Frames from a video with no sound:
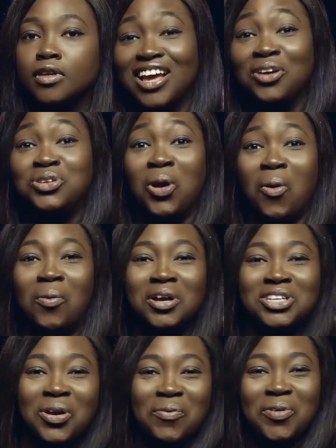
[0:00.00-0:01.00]

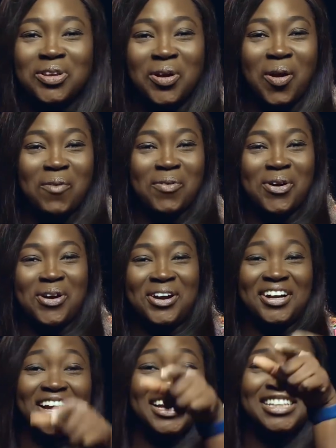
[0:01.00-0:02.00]
Chobo, eh, chobo, chobo.
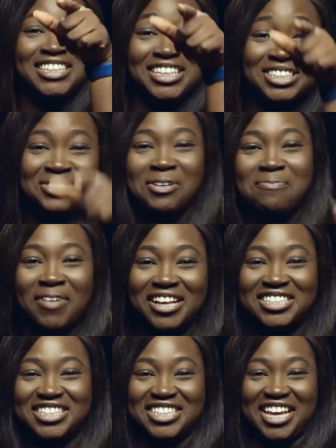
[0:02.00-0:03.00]

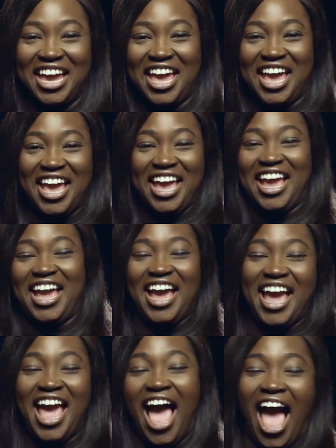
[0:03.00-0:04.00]
Discrepancy.
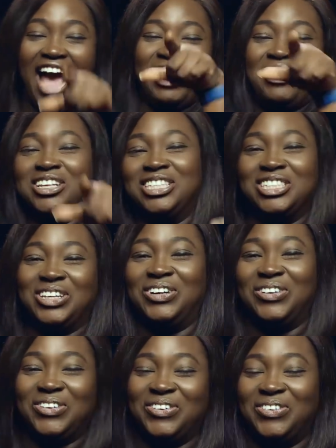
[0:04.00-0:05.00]
I go
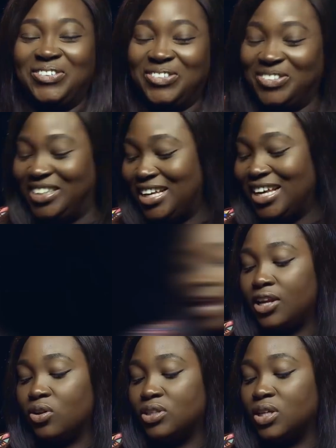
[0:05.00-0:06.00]
school.
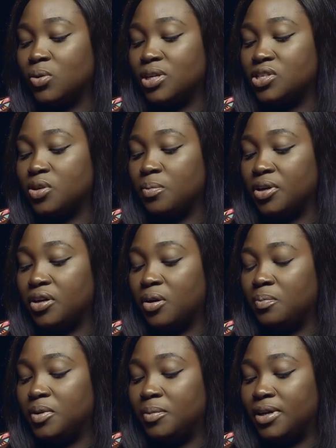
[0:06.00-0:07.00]
I not a question, but a
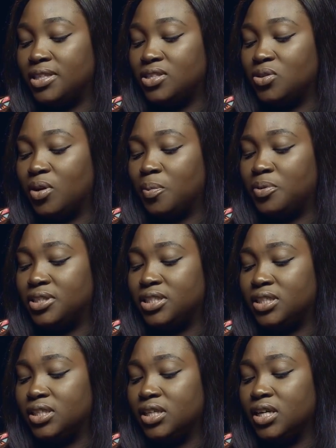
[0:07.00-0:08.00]
compliment. You are
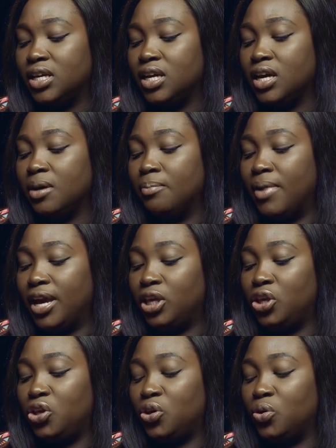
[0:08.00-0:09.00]
pretty. By
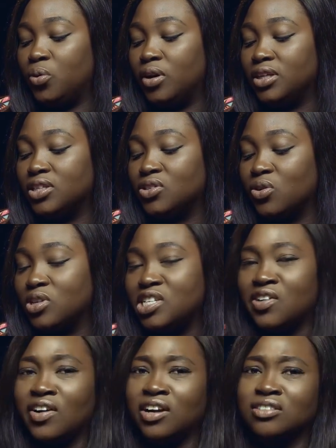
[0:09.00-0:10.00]
Q underscore
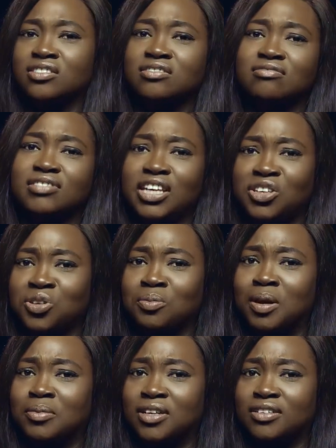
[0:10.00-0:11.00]
Gerald. Thank you,
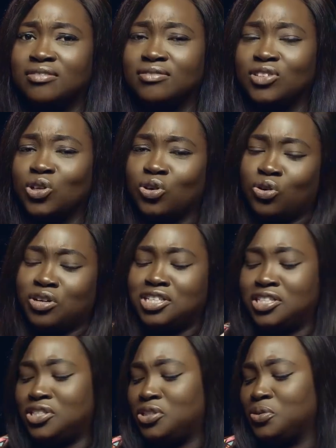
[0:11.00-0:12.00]
Mama. You're
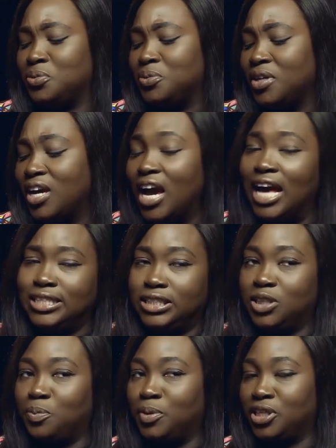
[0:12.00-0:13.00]
gorgeous too. I
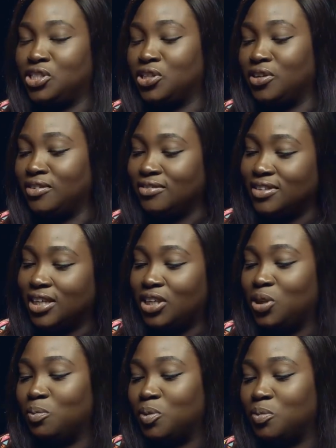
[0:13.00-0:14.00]
see your picture.
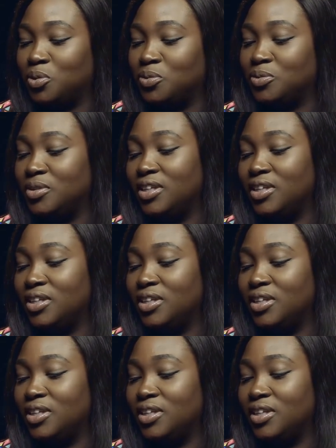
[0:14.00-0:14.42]
Thank you, boo boo.